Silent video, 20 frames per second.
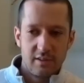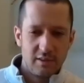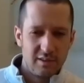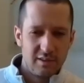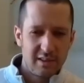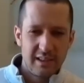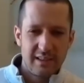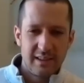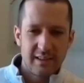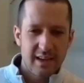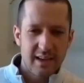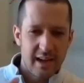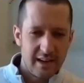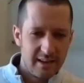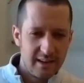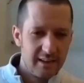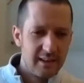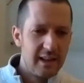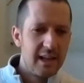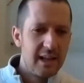You see these kind of
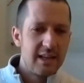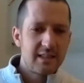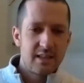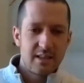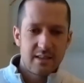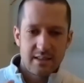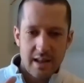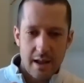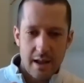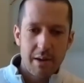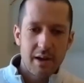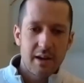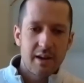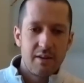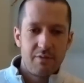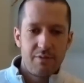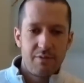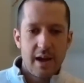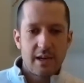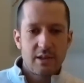systemic
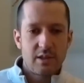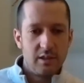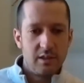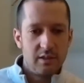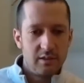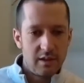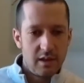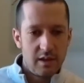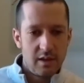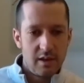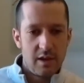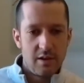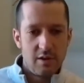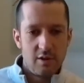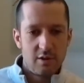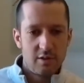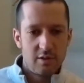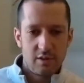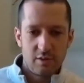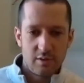infections, and
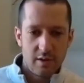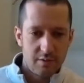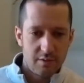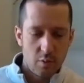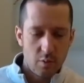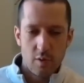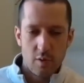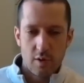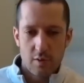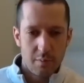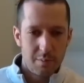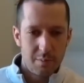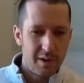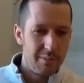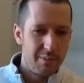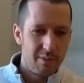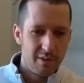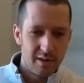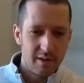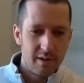nurses who have to work with
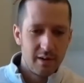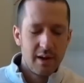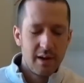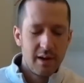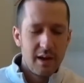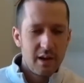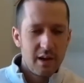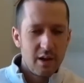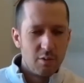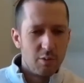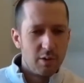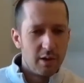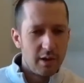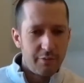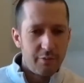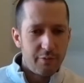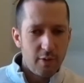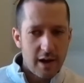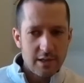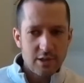people, and they're really
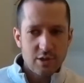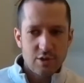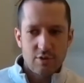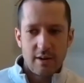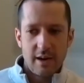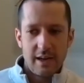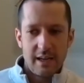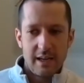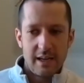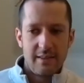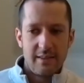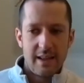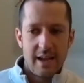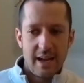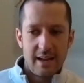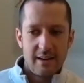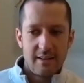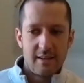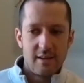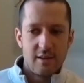frustrating
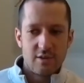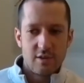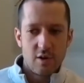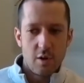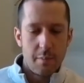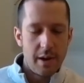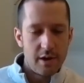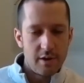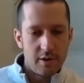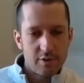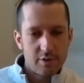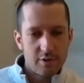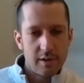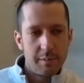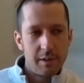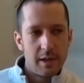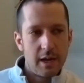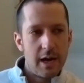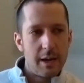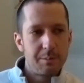that there's no better
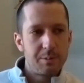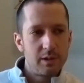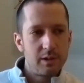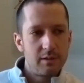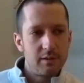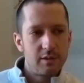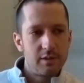treatment options.